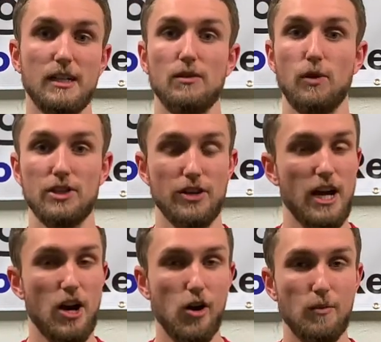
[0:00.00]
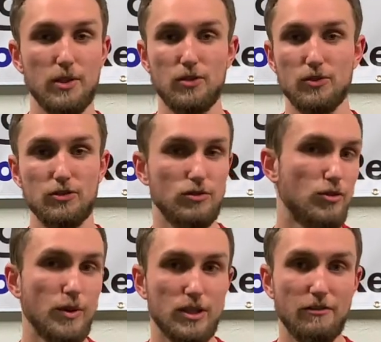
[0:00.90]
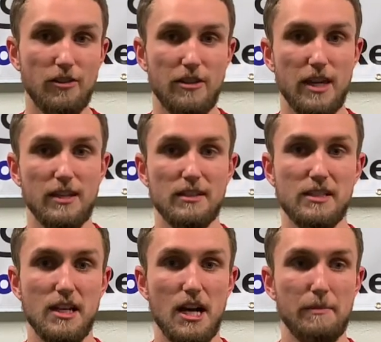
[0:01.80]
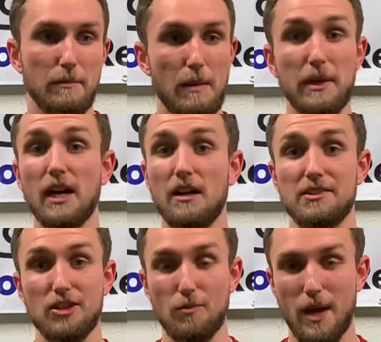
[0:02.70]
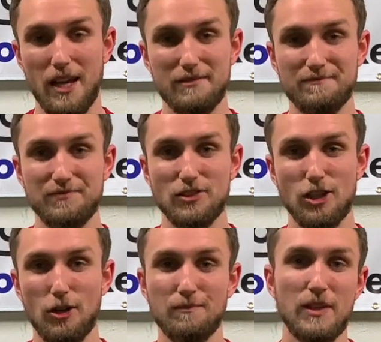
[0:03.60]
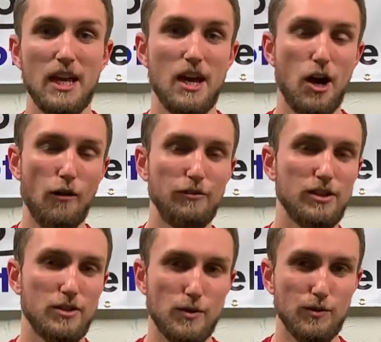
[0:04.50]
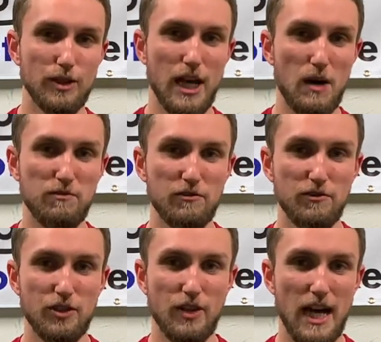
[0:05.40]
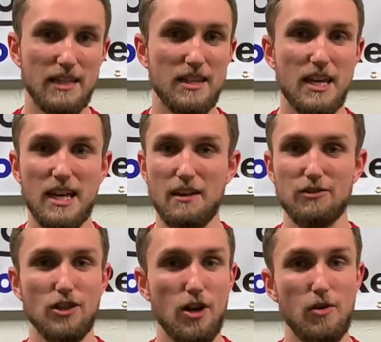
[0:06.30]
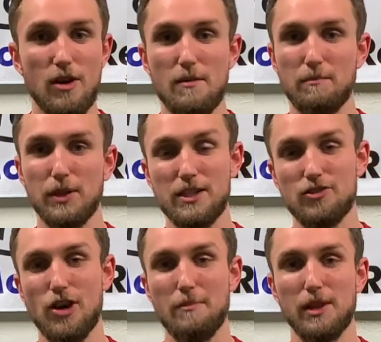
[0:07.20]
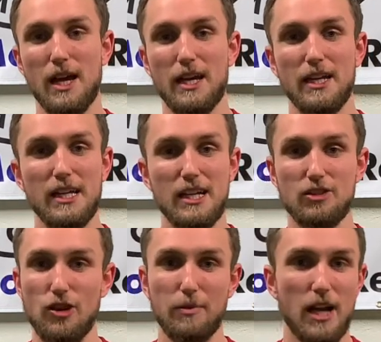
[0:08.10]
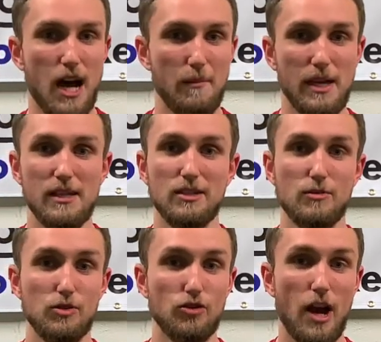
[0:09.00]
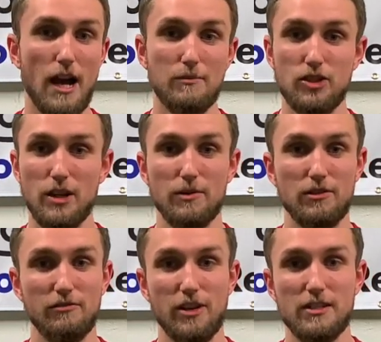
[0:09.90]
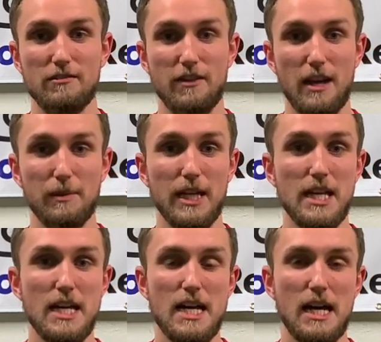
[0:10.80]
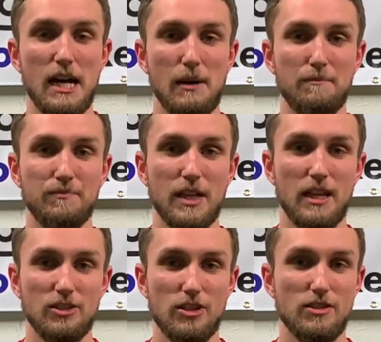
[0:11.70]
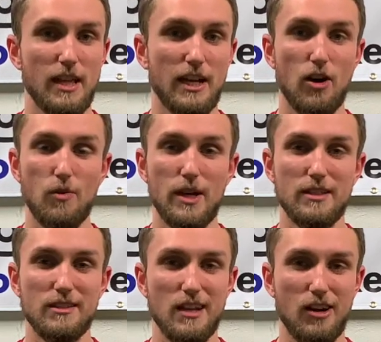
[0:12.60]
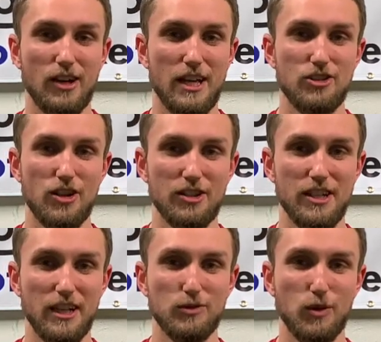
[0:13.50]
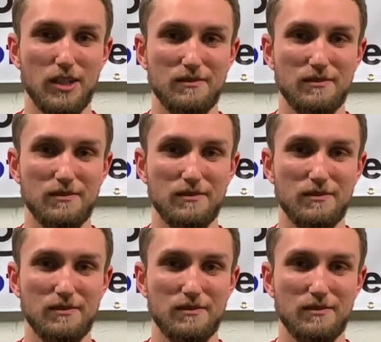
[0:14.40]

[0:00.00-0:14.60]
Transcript: when you're at home and you're doing different things that might be causing you pain. So hopefully this was really helpful for you guys. If so, please drop a like, drop a comment, subscribe, share with your friends and family. And just like always, I'll catch you on the next one.